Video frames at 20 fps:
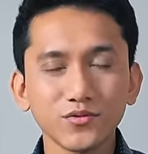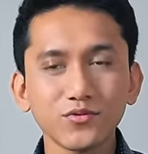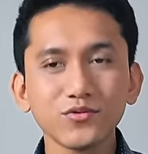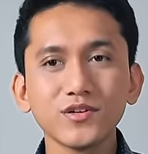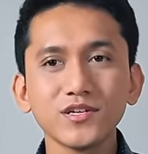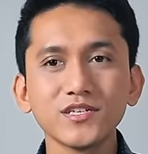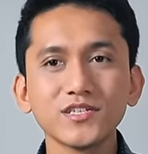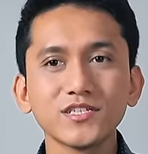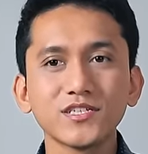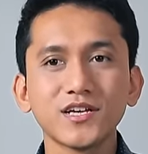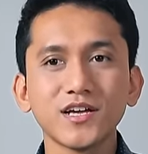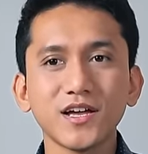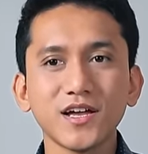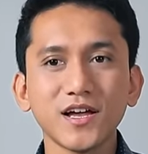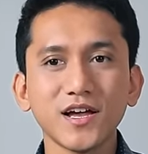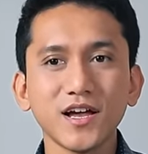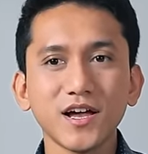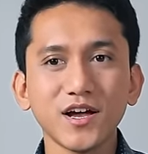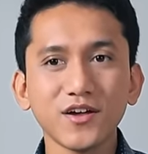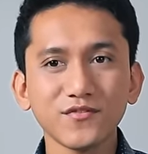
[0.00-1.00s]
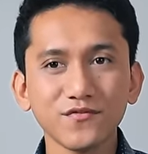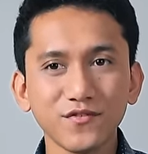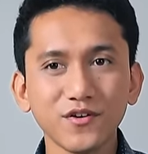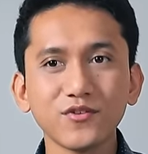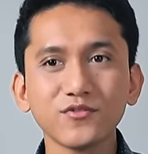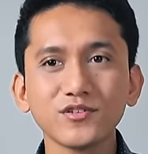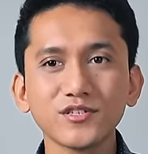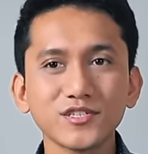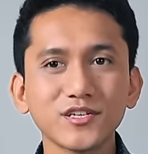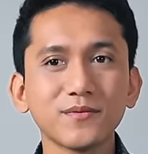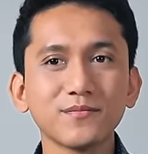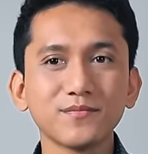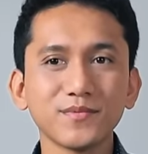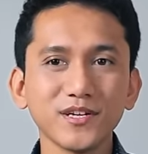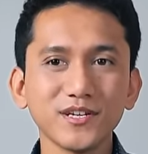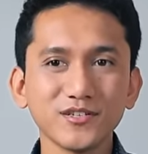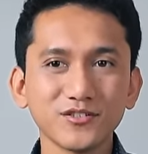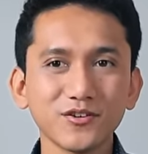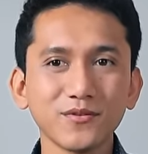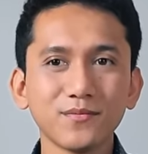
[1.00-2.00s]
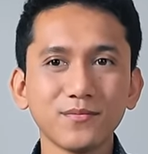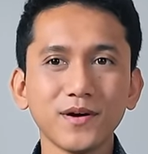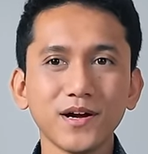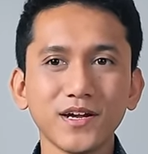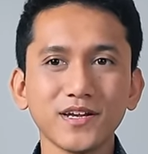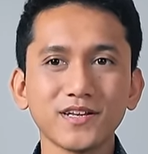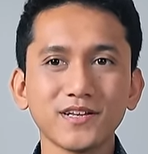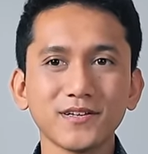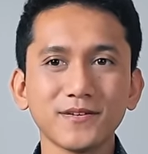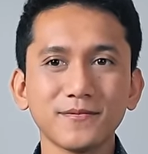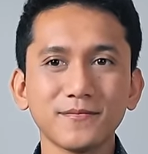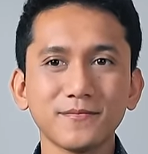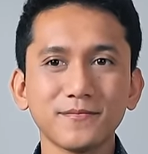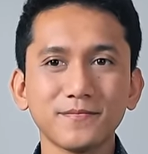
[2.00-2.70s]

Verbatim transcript: Through this, I found some peace of mind.